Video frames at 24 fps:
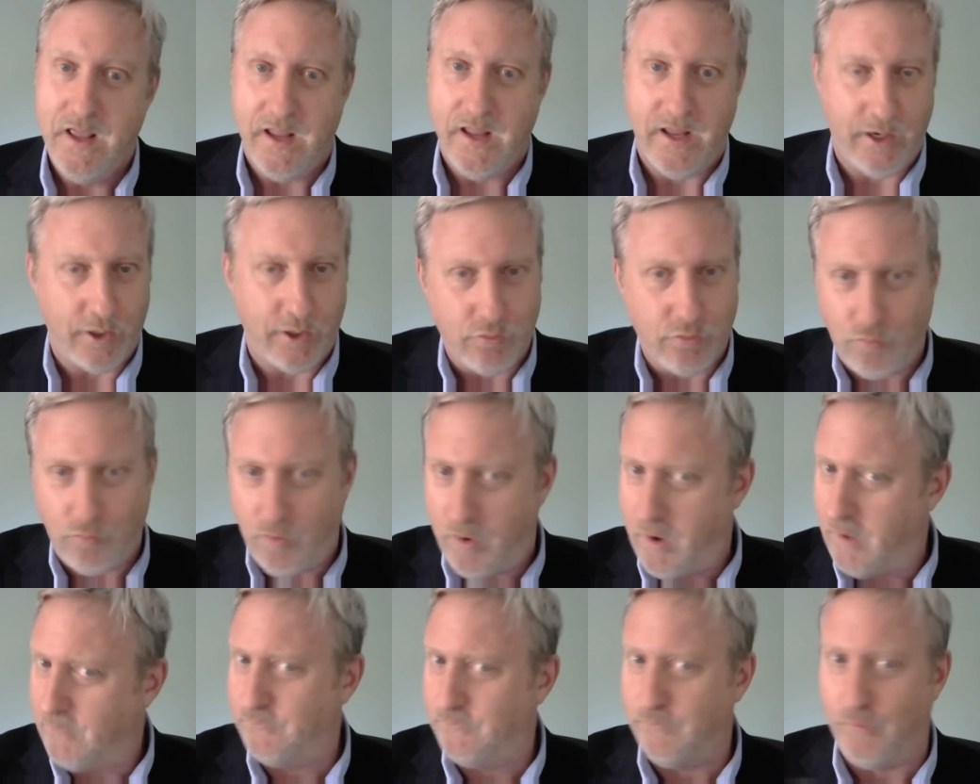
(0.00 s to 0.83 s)
And
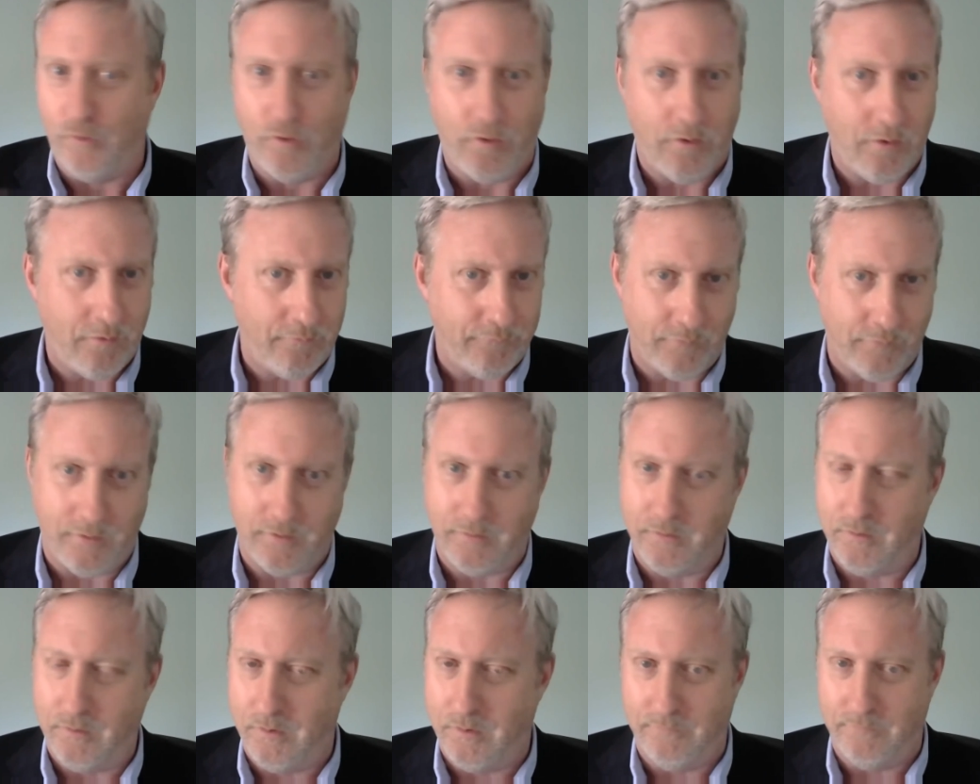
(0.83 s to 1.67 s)
across all
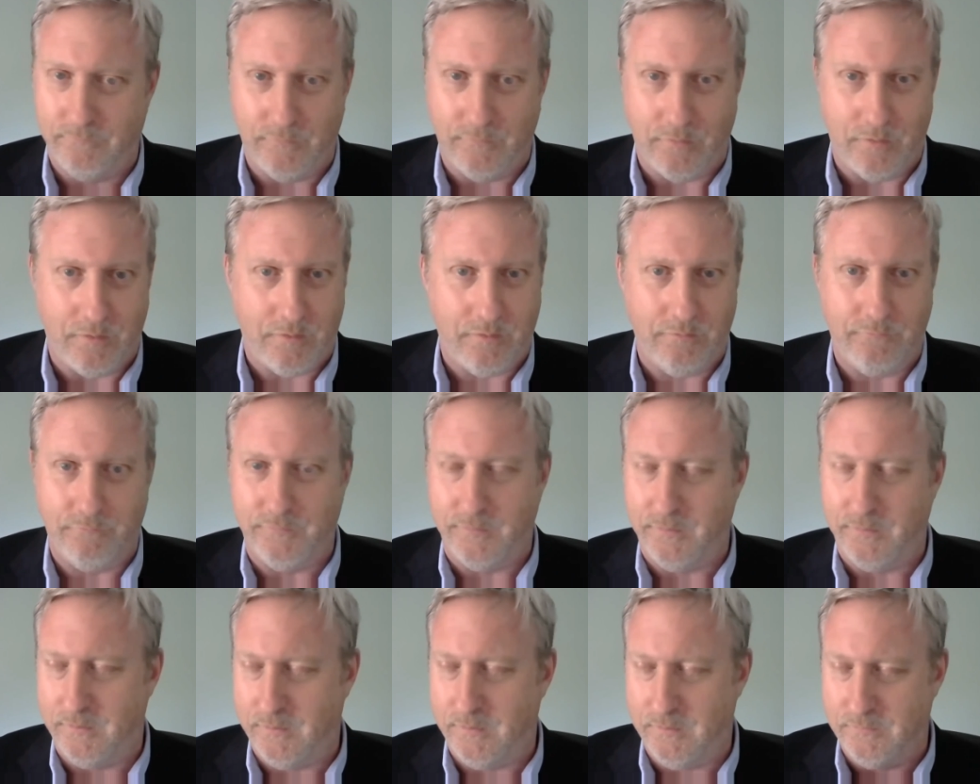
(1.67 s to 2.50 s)
of
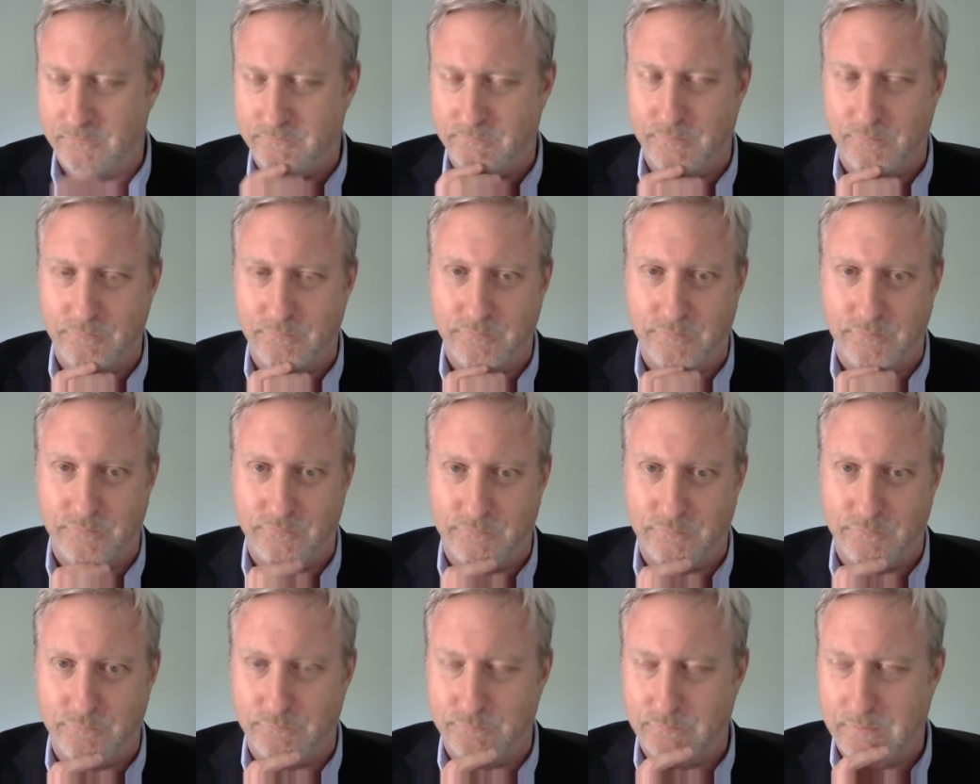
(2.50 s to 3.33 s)
the institutions
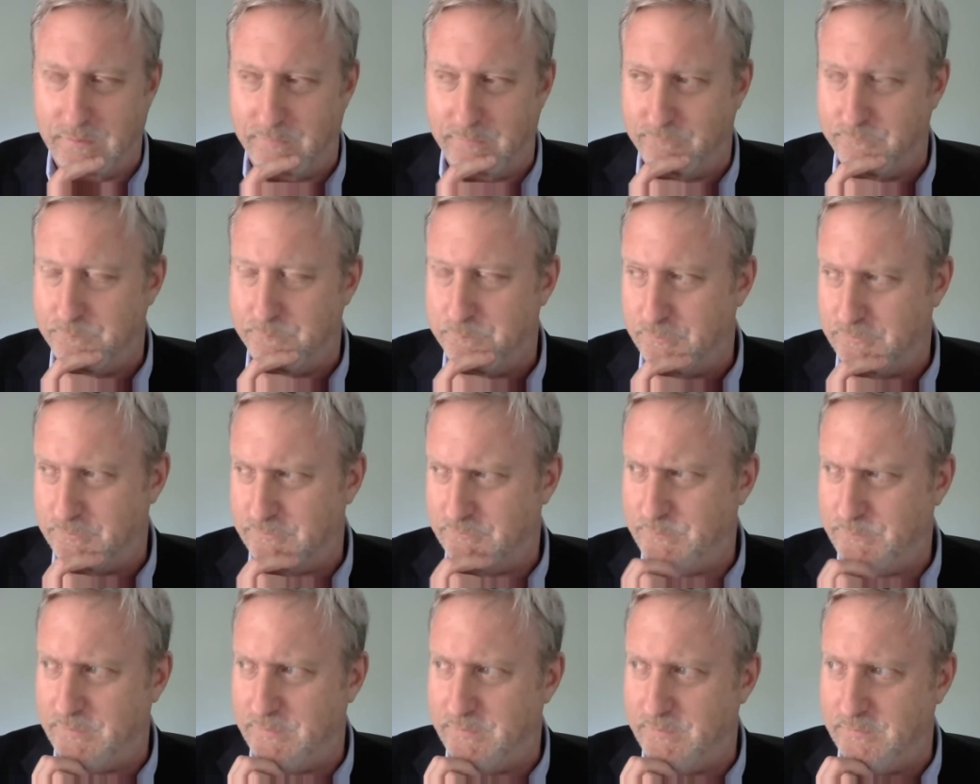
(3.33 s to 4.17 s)
who have
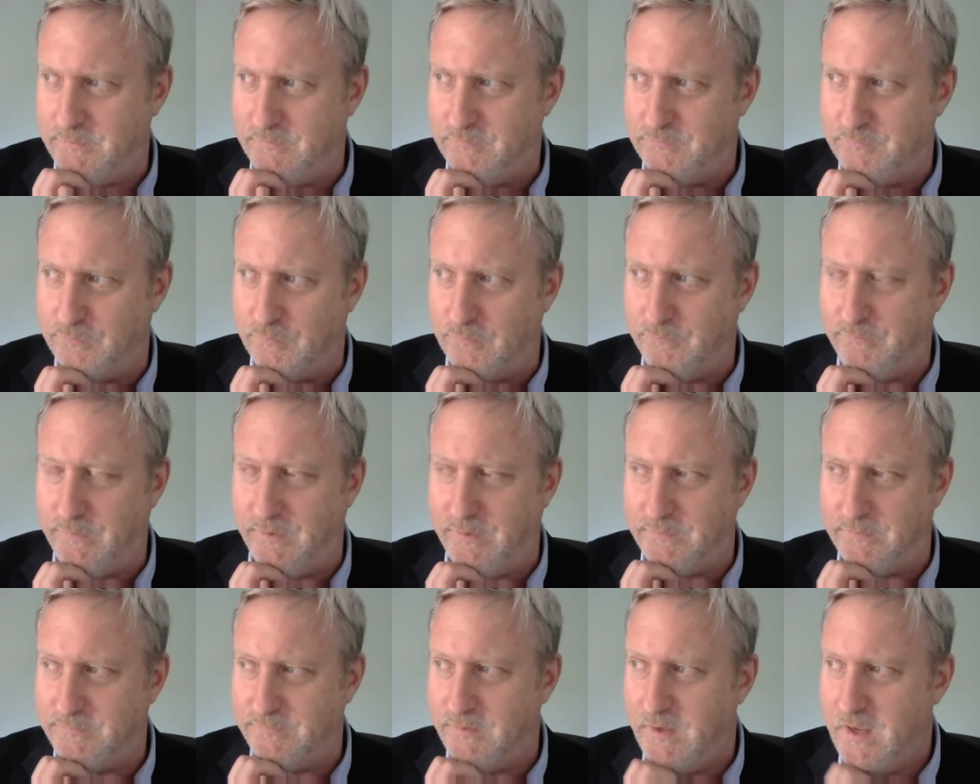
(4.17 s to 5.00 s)
participated in these
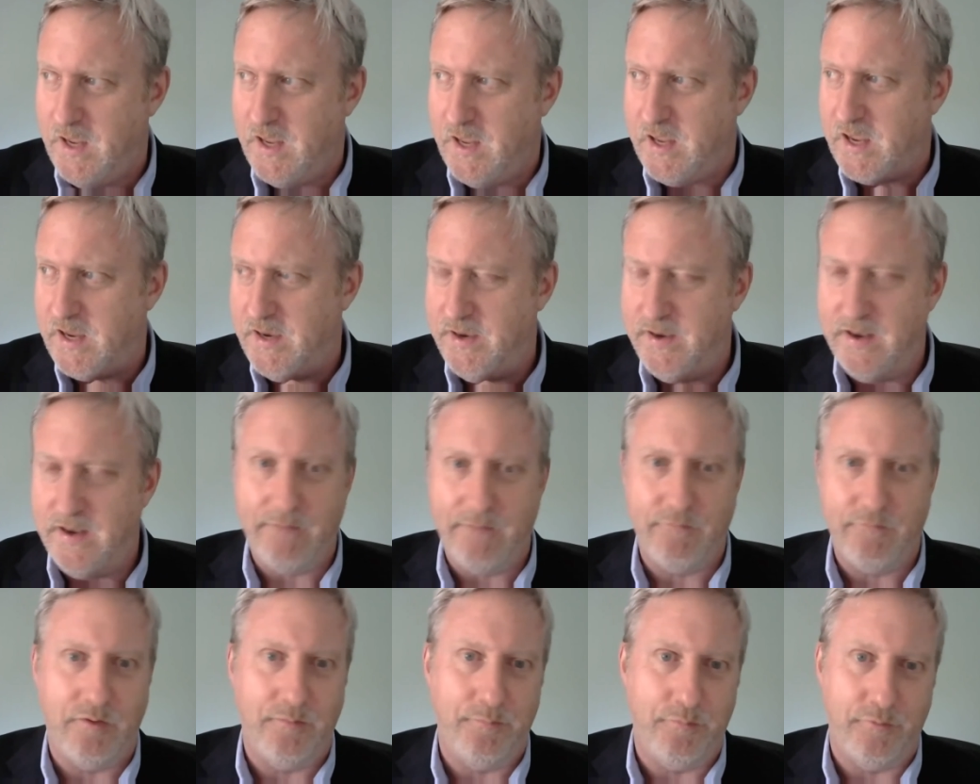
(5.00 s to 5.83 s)
surveys,
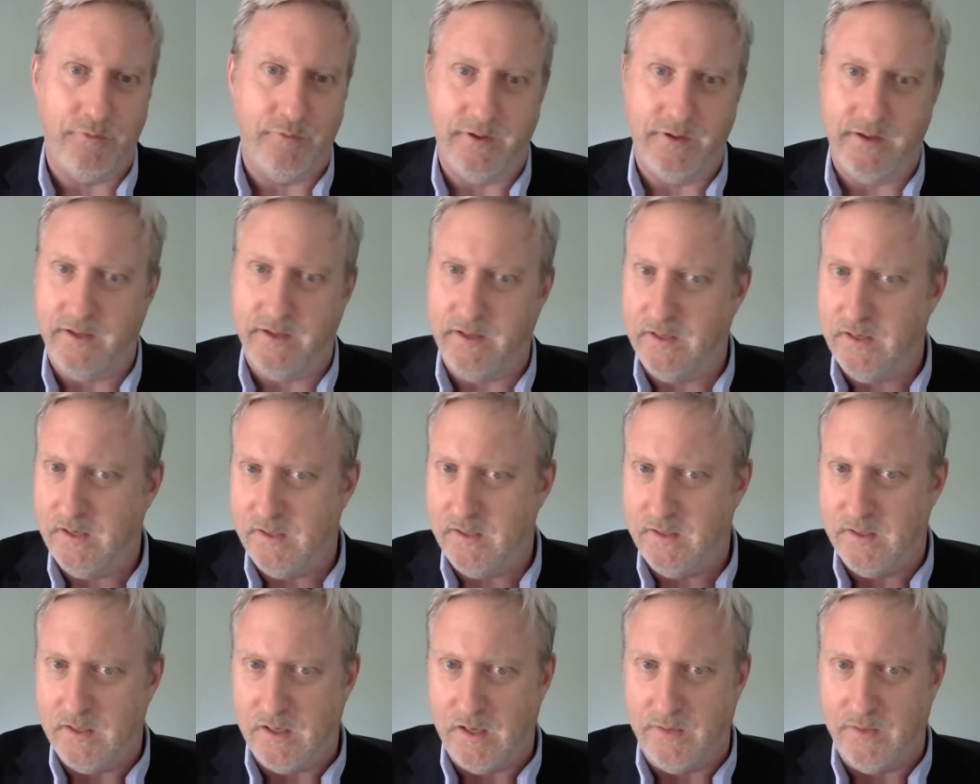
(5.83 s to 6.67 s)
inevitably
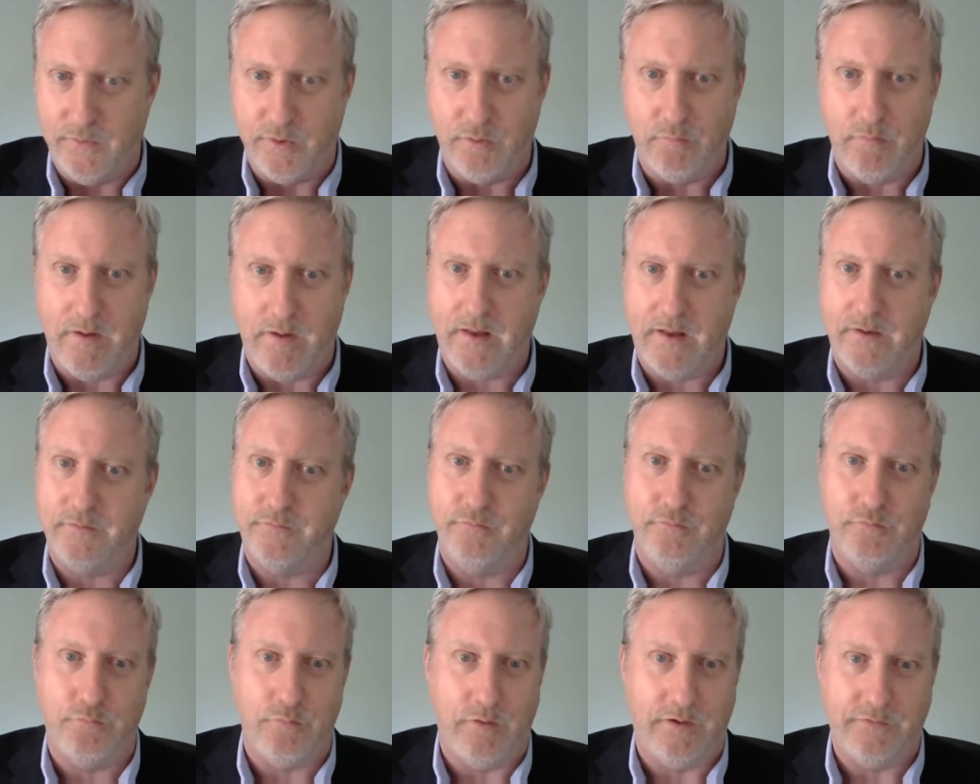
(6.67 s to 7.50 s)
on the
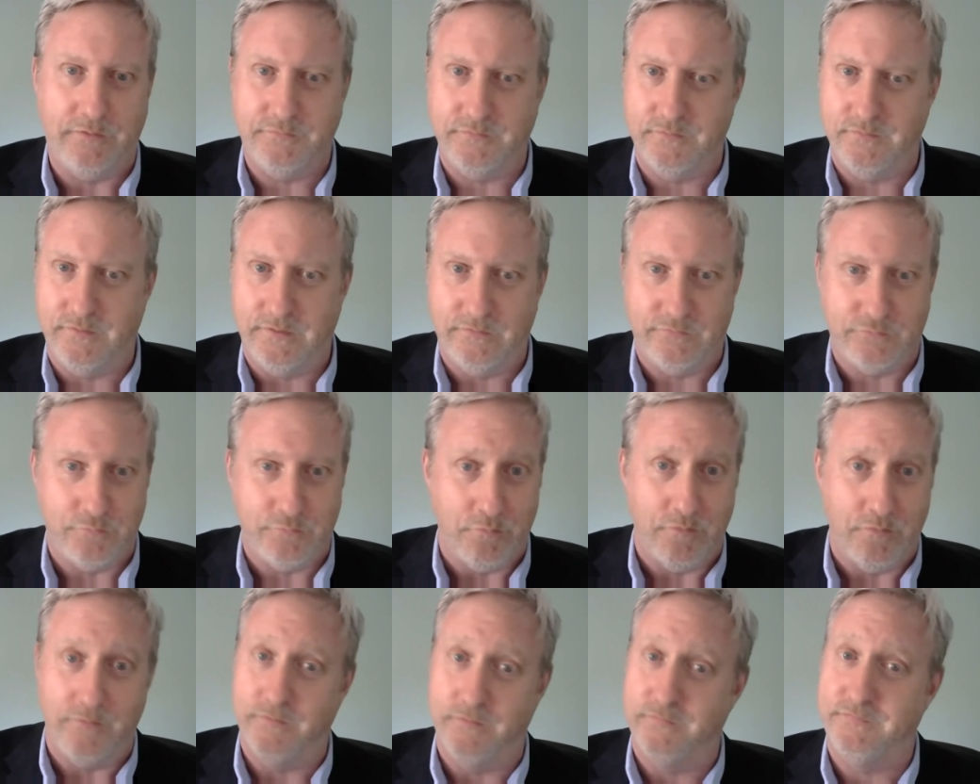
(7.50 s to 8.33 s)
gratitude question, they
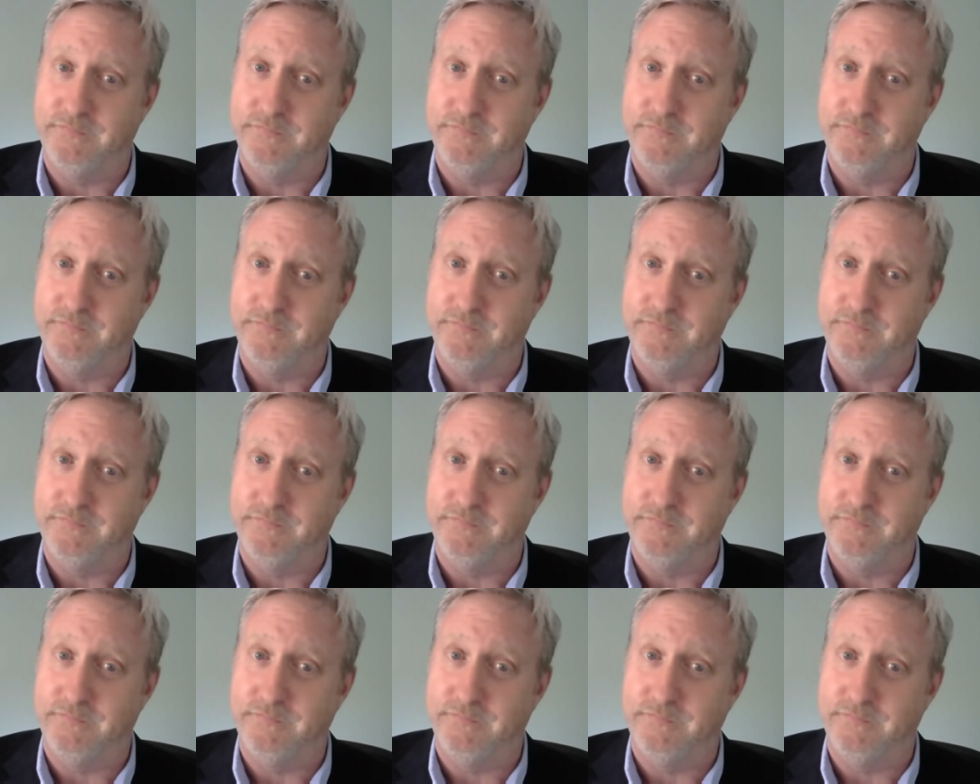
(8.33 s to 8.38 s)
score in the